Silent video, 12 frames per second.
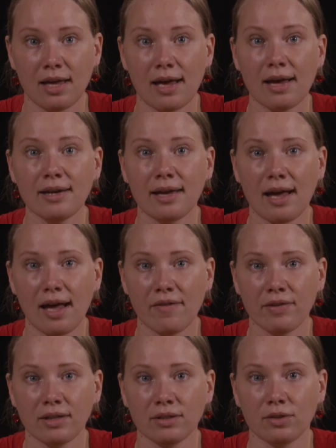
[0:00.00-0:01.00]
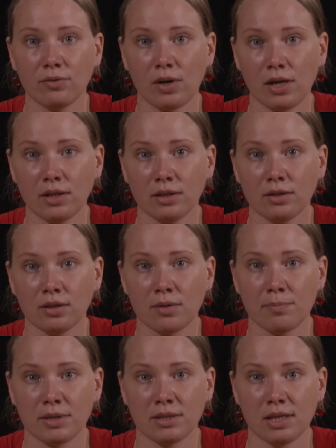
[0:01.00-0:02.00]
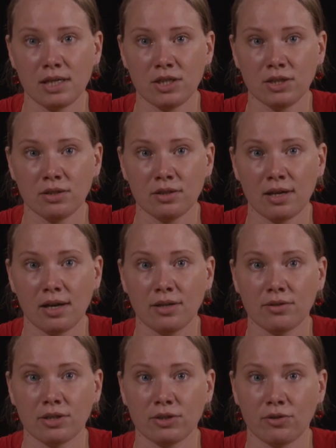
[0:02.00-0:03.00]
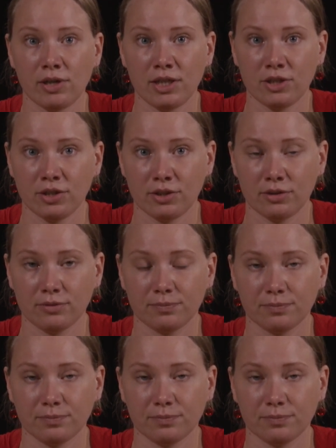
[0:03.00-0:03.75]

and having the right to compensation and restoration.